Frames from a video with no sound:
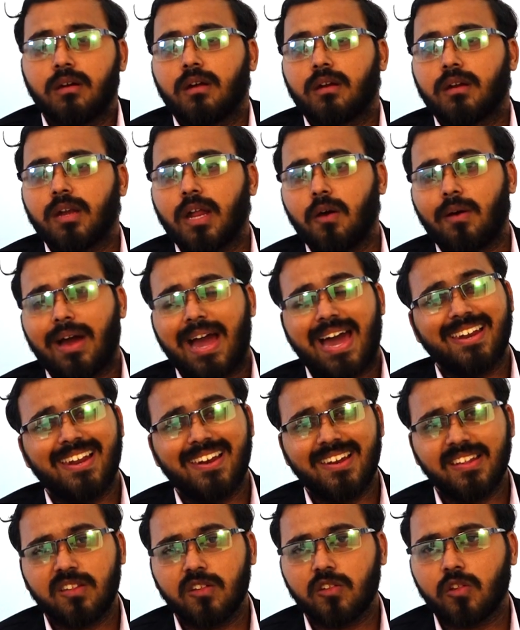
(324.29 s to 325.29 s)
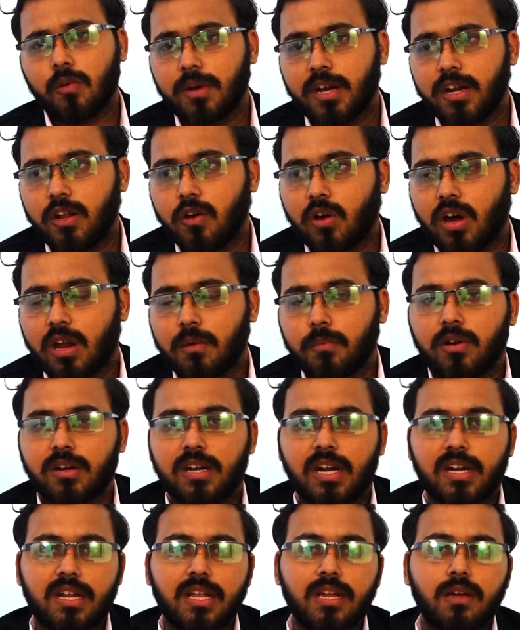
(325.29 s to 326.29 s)
Now, analysis of radiocarbon
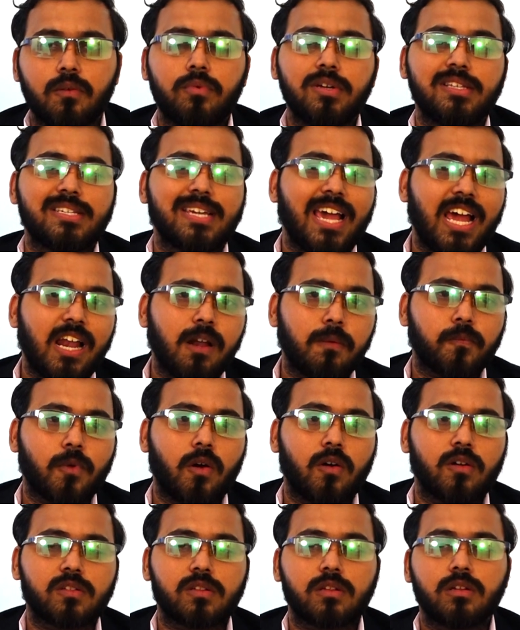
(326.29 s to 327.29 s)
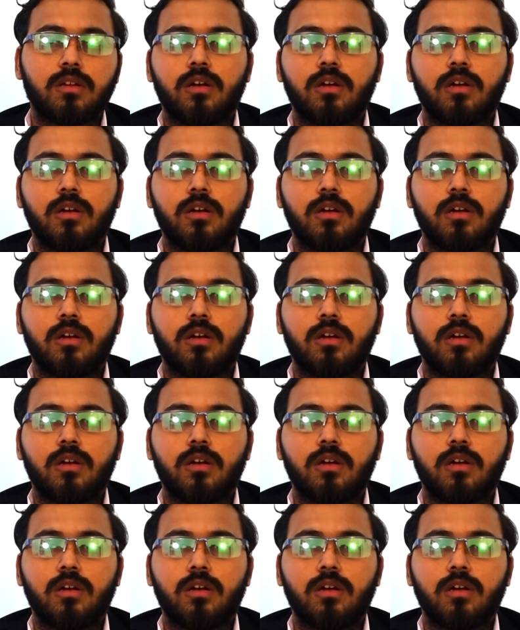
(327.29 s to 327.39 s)
dating, which helps us